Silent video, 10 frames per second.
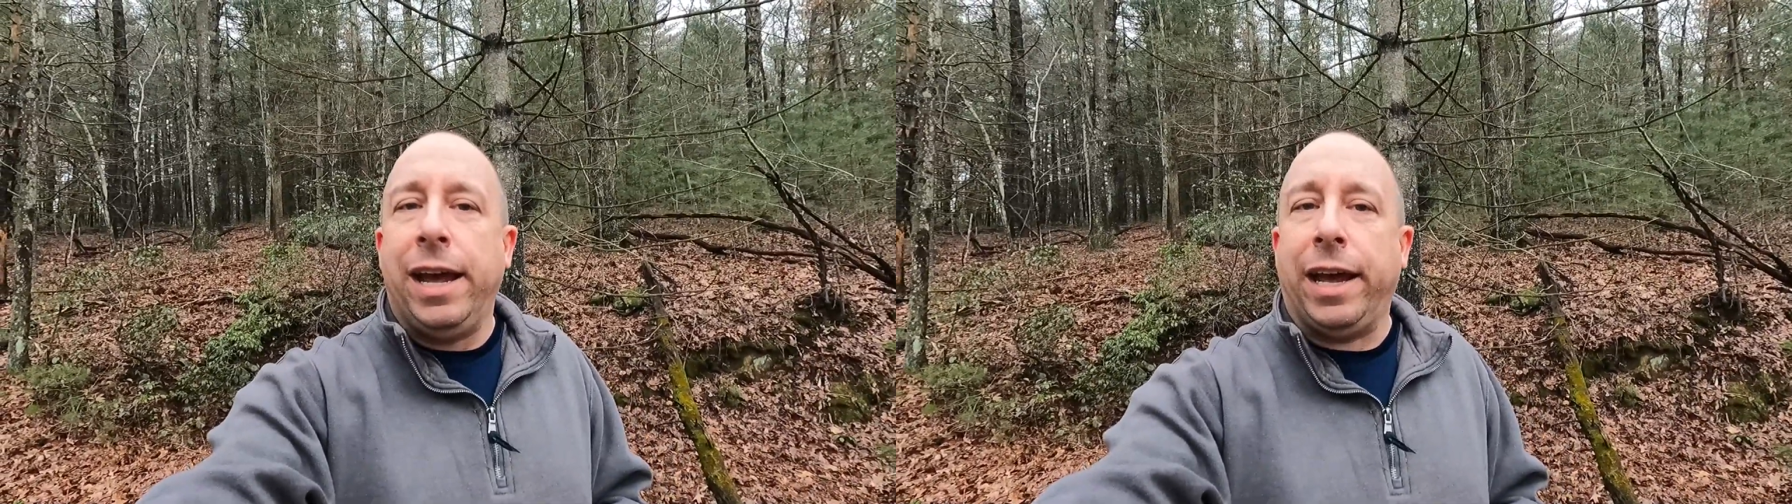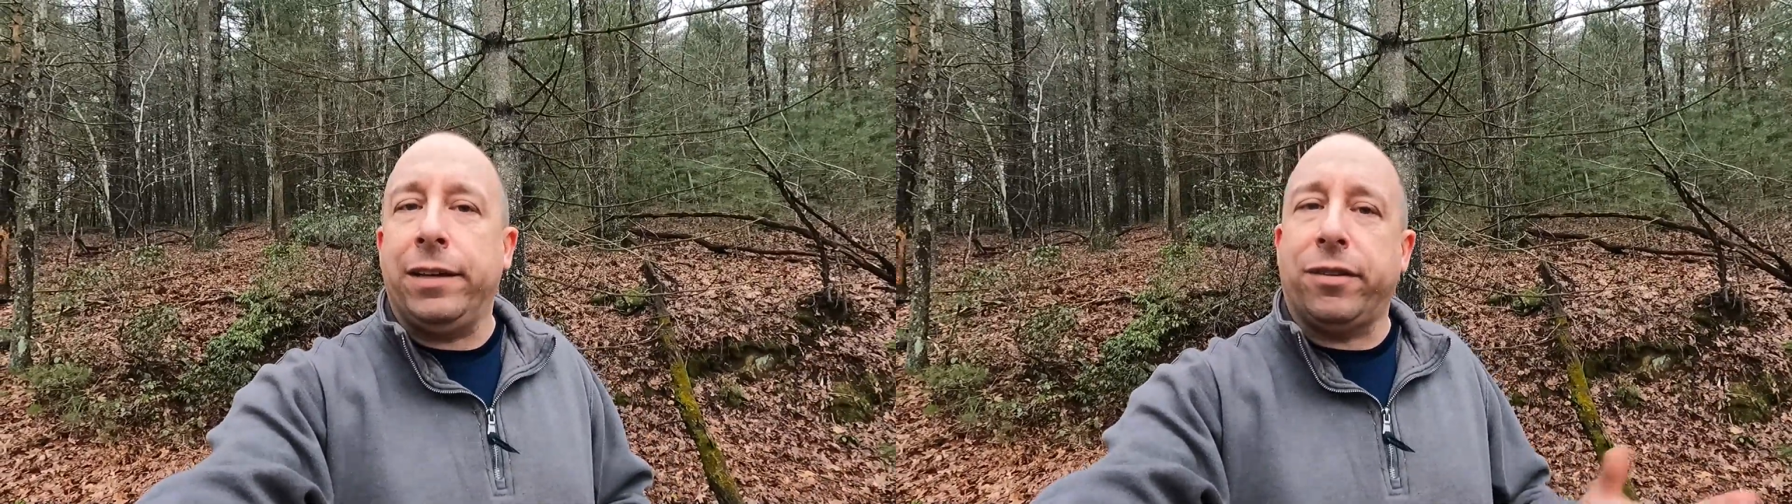
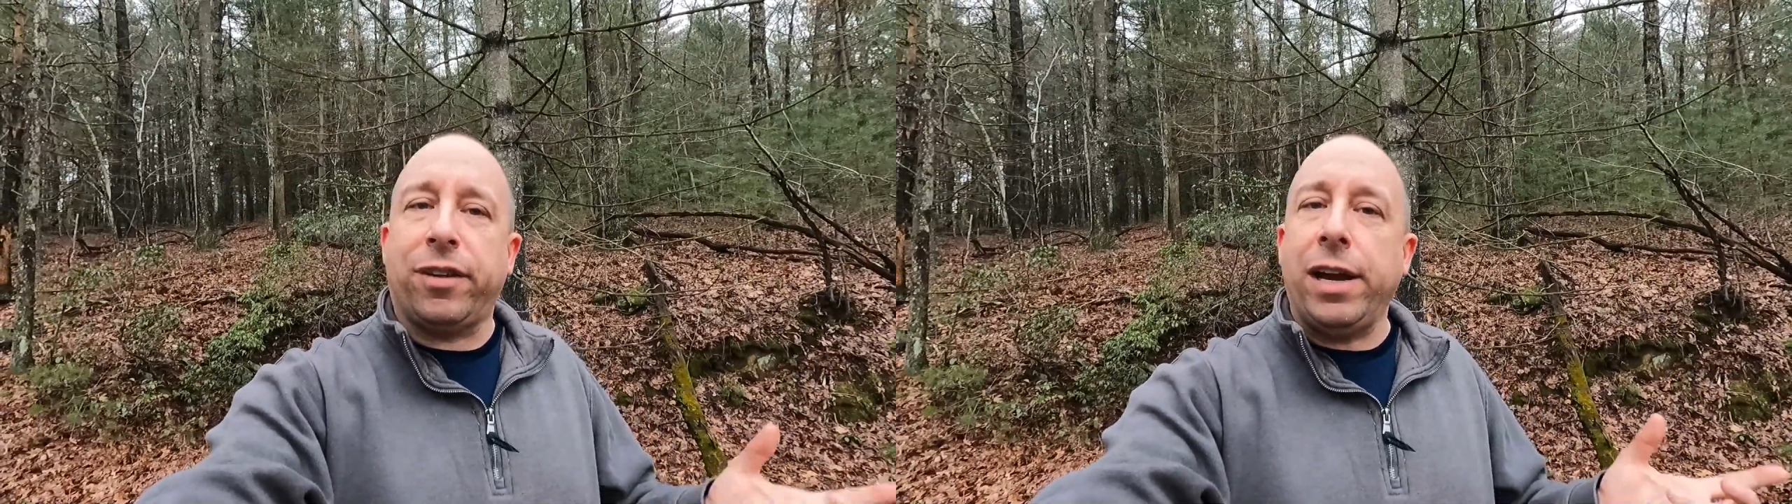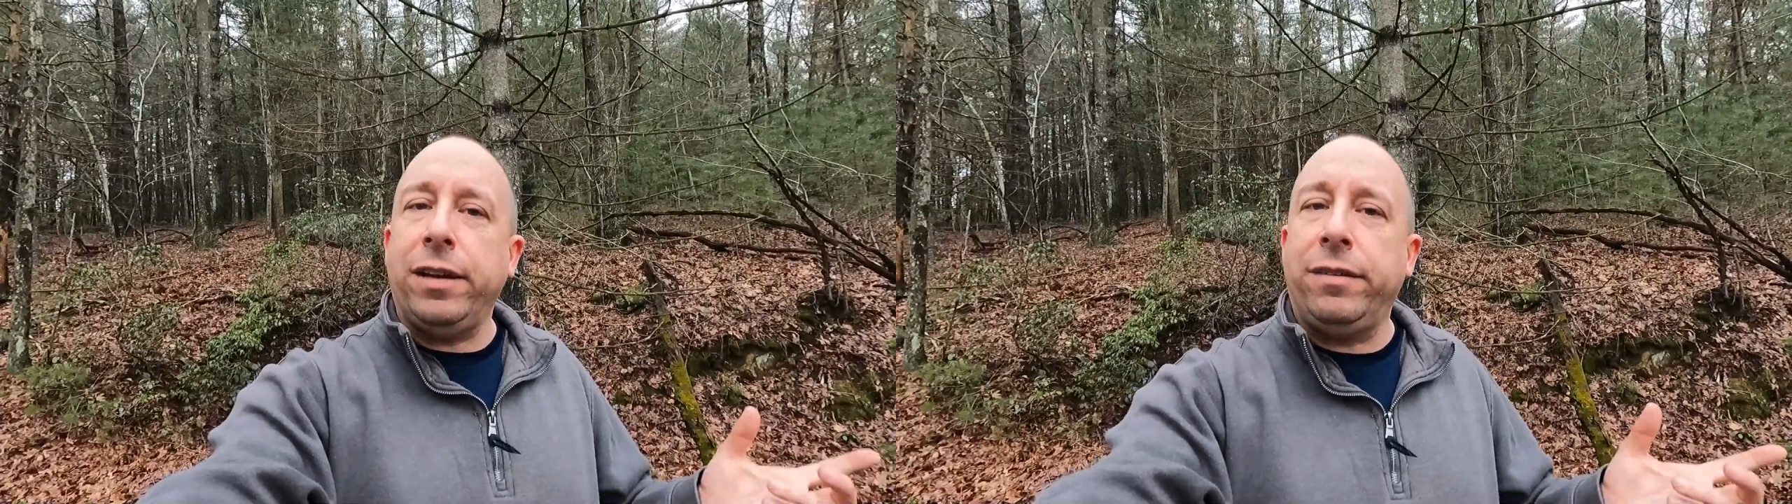and
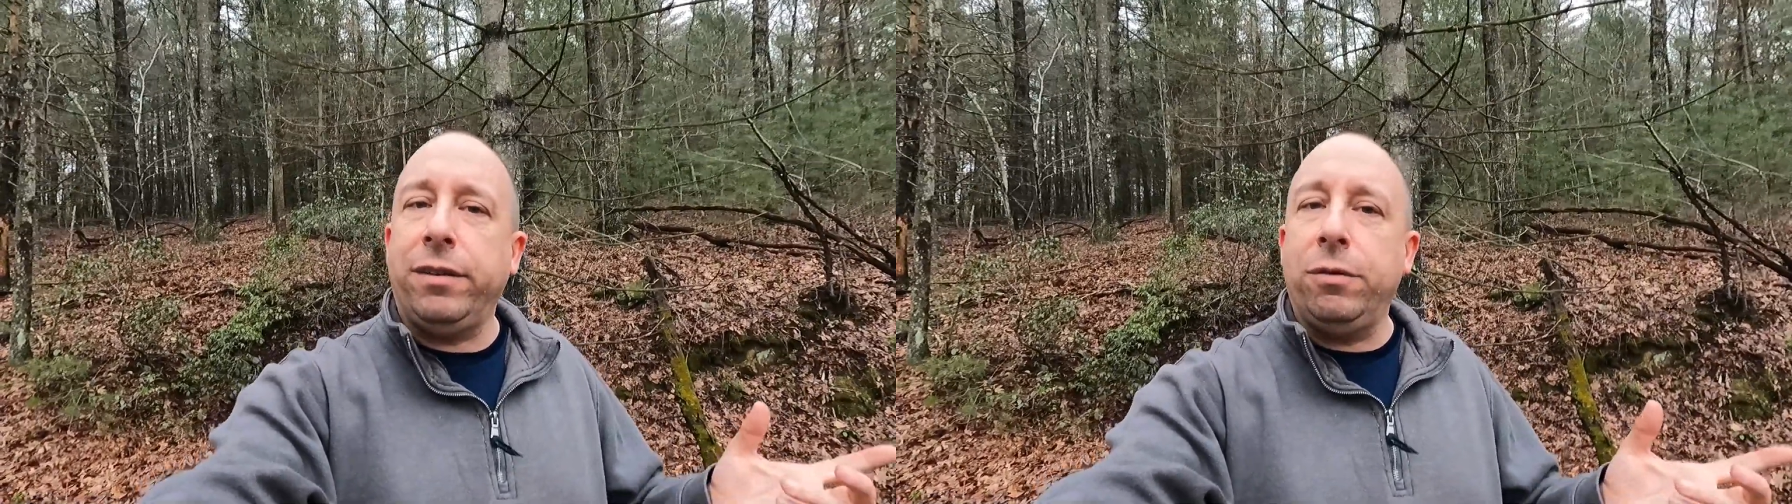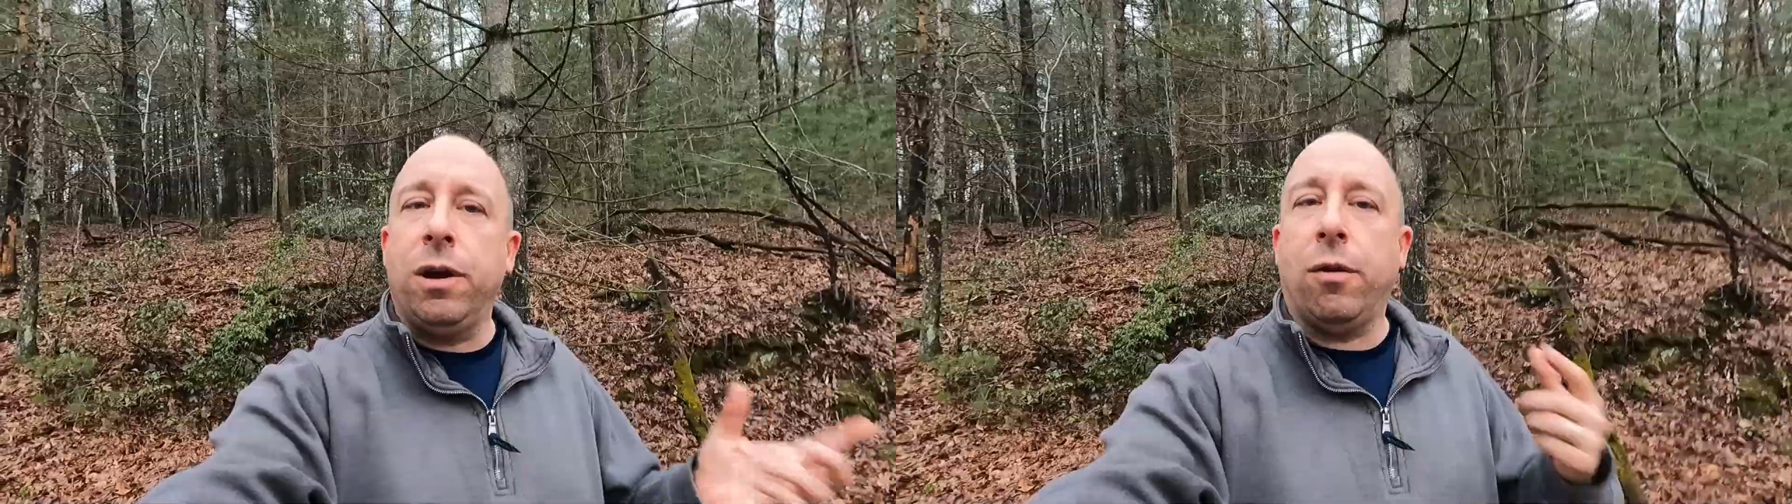decided
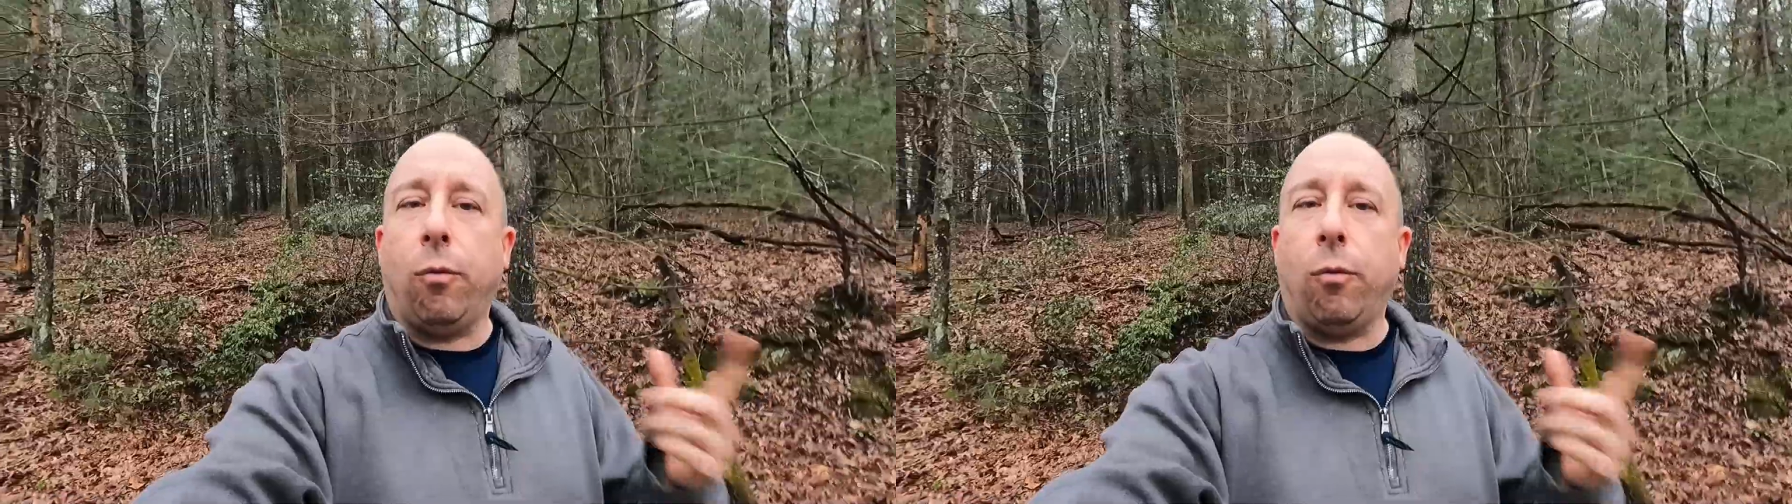to